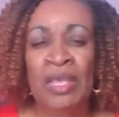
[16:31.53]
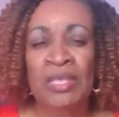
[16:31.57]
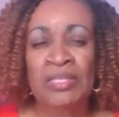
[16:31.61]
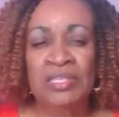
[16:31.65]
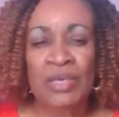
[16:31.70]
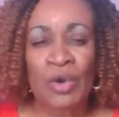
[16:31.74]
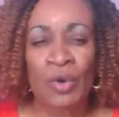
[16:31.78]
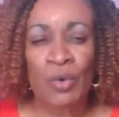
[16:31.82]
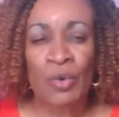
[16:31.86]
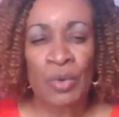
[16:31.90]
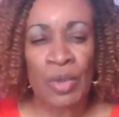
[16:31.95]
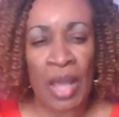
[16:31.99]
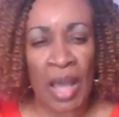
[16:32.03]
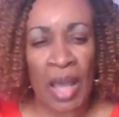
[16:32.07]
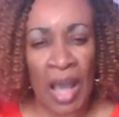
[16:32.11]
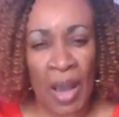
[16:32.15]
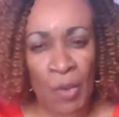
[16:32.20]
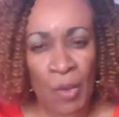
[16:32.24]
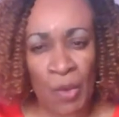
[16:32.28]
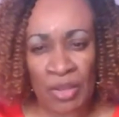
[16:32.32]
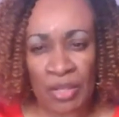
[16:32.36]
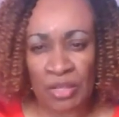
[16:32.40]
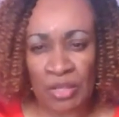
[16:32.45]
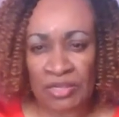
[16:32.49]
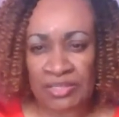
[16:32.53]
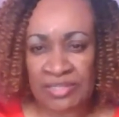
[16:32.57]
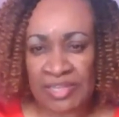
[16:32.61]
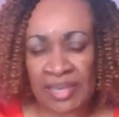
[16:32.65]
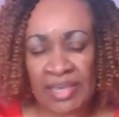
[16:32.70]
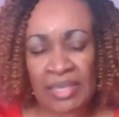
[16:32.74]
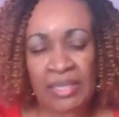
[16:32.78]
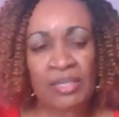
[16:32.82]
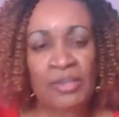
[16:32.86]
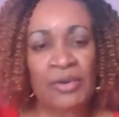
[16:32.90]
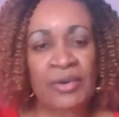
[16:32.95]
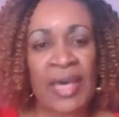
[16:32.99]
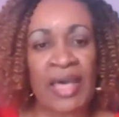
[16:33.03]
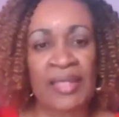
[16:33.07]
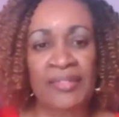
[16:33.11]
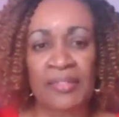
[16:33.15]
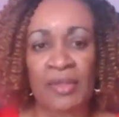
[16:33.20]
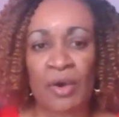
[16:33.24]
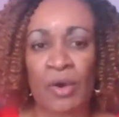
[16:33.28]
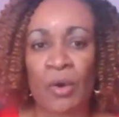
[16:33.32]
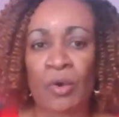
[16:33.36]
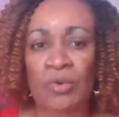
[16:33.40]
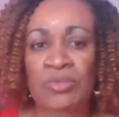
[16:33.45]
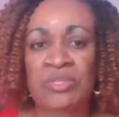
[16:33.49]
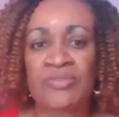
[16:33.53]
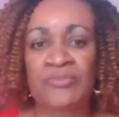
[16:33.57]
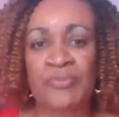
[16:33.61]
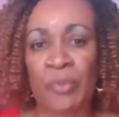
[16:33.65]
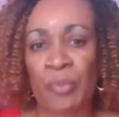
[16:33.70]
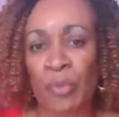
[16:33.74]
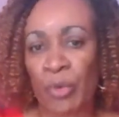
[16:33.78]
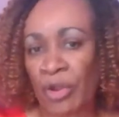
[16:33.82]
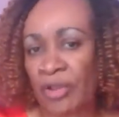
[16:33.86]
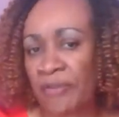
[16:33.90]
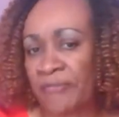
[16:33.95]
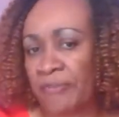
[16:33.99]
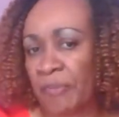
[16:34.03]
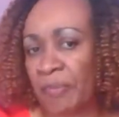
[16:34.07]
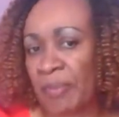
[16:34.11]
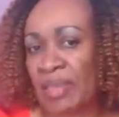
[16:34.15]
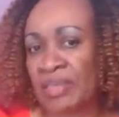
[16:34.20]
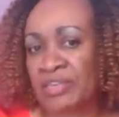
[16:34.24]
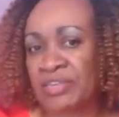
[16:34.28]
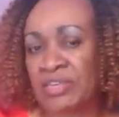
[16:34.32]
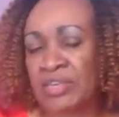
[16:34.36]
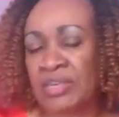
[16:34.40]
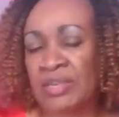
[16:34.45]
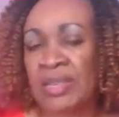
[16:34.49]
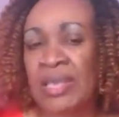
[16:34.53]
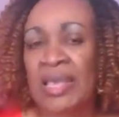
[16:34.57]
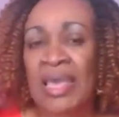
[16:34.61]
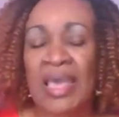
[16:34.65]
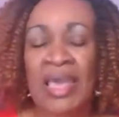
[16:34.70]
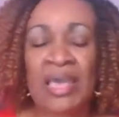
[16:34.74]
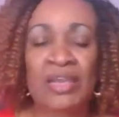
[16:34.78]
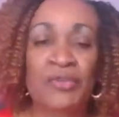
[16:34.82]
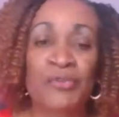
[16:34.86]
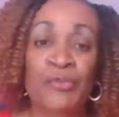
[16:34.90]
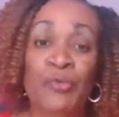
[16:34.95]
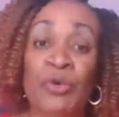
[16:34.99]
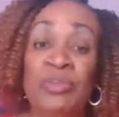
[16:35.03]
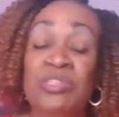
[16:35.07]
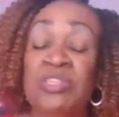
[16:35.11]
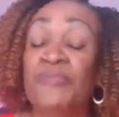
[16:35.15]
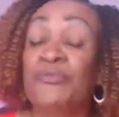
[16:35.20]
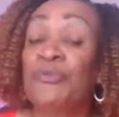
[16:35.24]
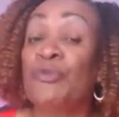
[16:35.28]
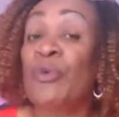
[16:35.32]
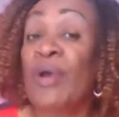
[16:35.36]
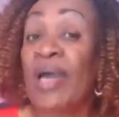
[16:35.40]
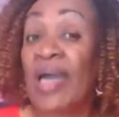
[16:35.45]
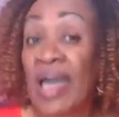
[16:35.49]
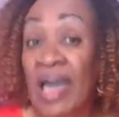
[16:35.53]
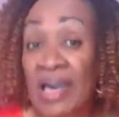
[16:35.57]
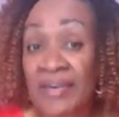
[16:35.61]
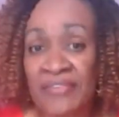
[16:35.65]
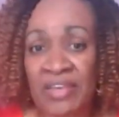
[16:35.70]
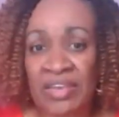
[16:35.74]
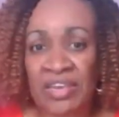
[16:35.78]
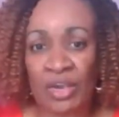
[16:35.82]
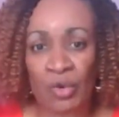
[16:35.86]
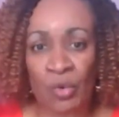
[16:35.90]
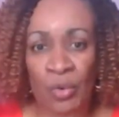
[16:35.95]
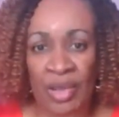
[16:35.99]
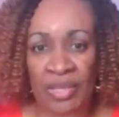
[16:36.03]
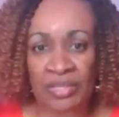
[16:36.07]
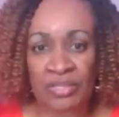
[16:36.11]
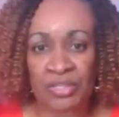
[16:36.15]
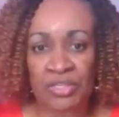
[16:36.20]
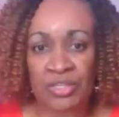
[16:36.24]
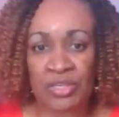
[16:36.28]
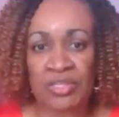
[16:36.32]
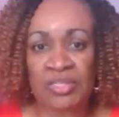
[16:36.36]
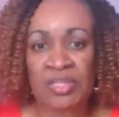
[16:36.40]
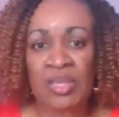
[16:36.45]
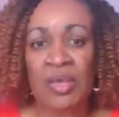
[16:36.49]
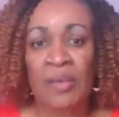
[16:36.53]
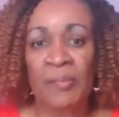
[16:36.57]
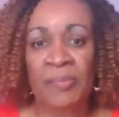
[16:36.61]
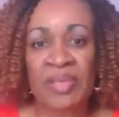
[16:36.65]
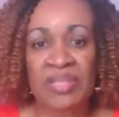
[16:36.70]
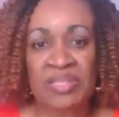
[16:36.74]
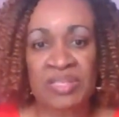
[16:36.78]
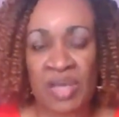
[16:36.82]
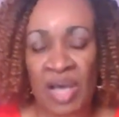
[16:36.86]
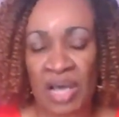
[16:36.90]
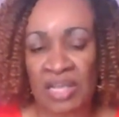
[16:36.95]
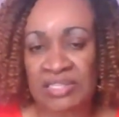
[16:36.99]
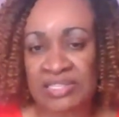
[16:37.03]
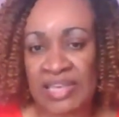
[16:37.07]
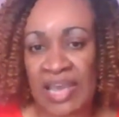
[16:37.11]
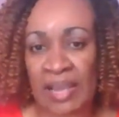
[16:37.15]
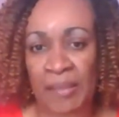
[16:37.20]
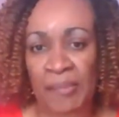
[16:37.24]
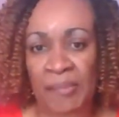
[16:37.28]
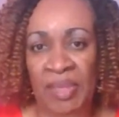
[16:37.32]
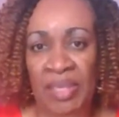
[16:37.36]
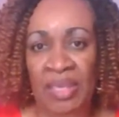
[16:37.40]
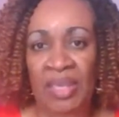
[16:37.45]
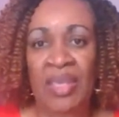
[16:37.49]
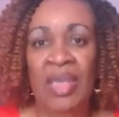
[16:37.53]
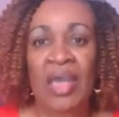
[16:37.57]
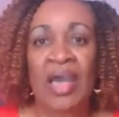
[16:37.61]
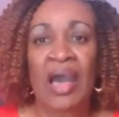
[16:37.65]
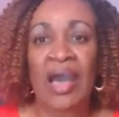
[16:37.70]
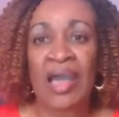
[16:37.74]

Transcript: So I want you to take a look at those for more information. And of course, if you have any questions, please contact me.